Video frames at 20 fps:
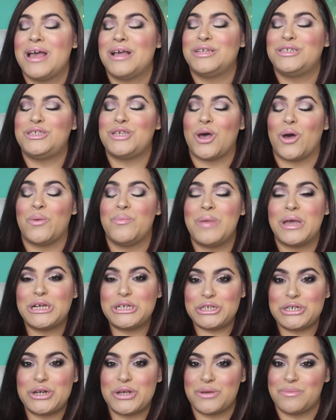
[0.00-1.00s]
So
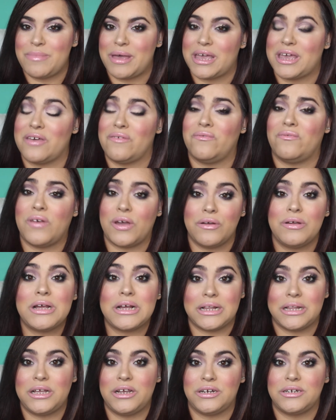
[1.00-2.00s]
make sure you make it very
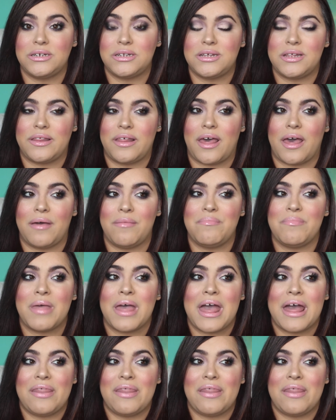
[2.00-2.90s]
clear to them